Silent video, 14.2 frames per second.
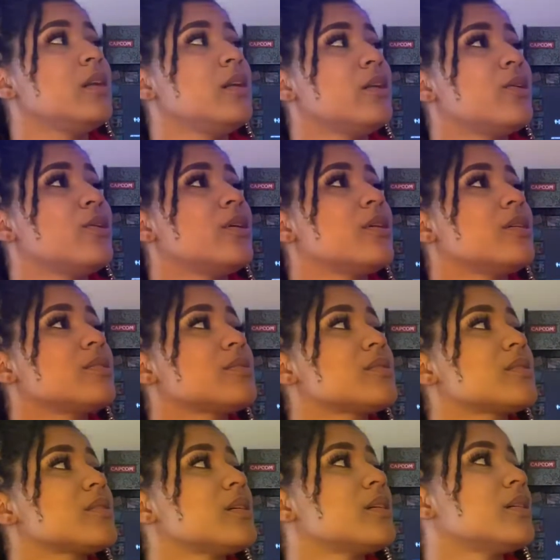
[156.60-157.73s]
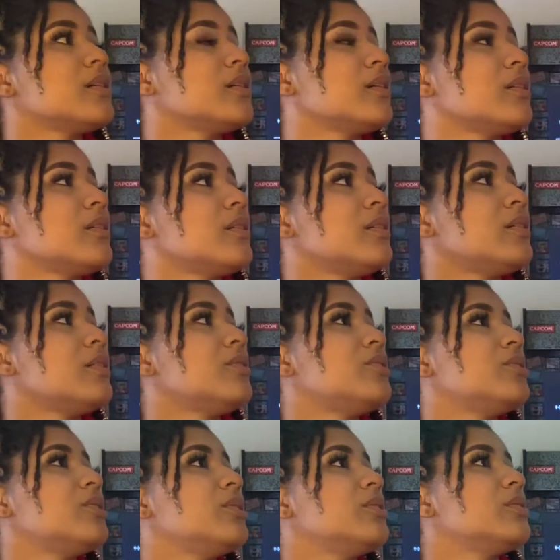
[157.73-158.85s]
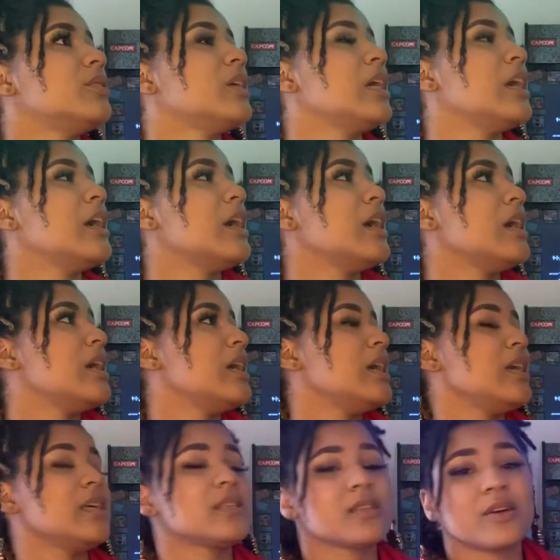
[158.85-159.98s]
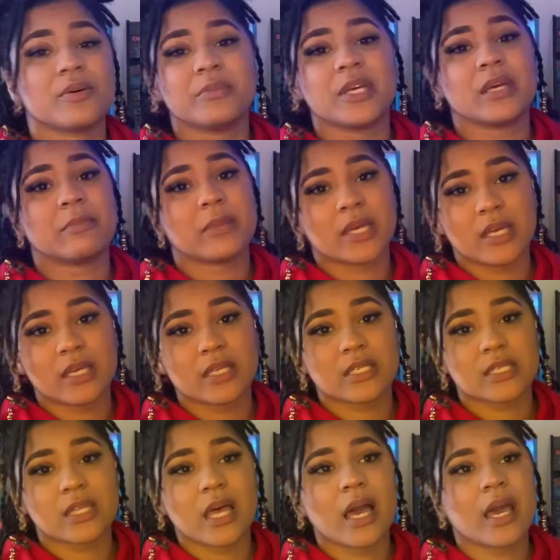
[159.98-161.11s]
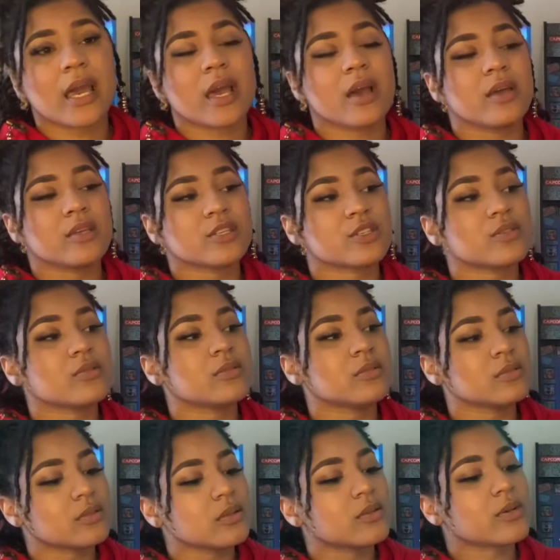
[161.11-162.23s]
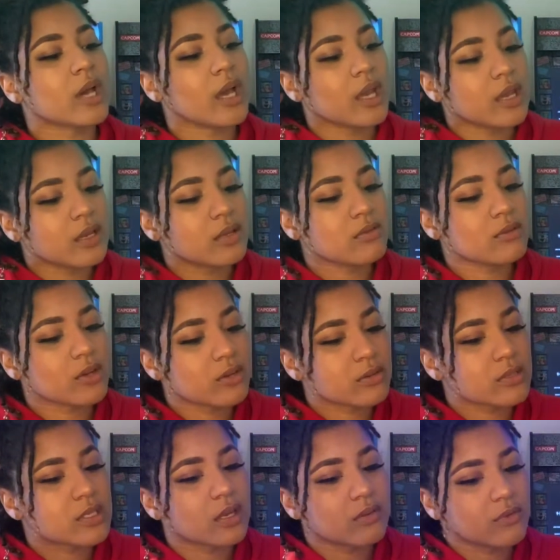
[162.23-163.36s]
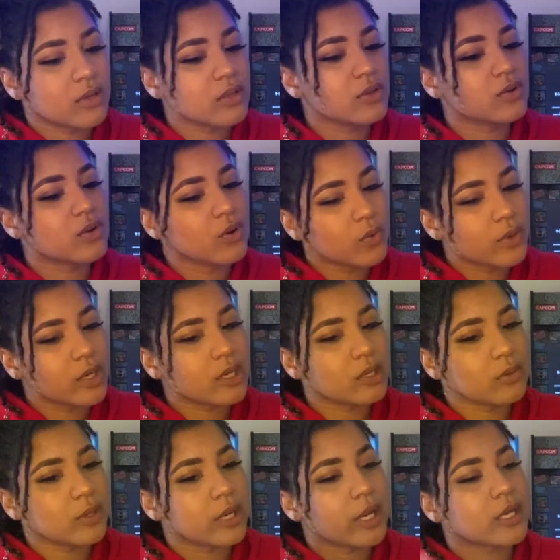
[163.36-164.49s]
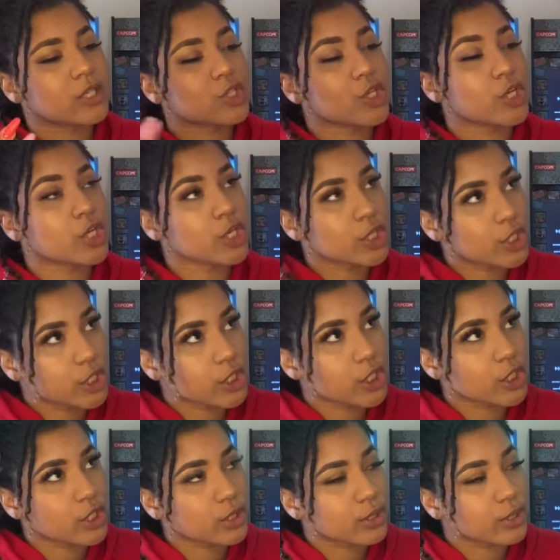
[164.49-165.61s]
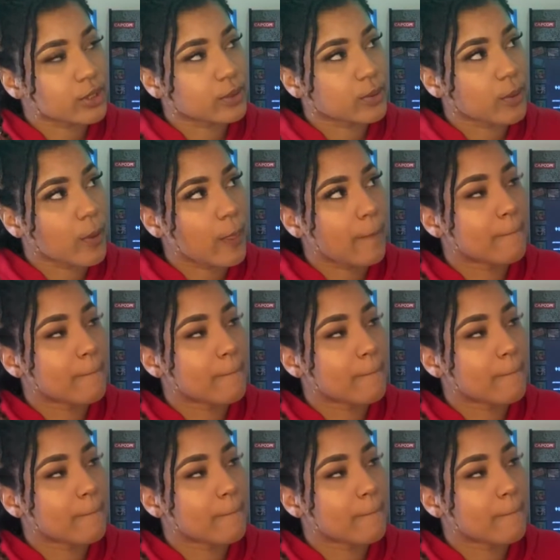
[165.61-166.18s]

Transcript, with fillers: Lord, oh it's gonna be a mess. Like it's you know okay, you know save your little coin. You ain't gotta get your hair done, you know.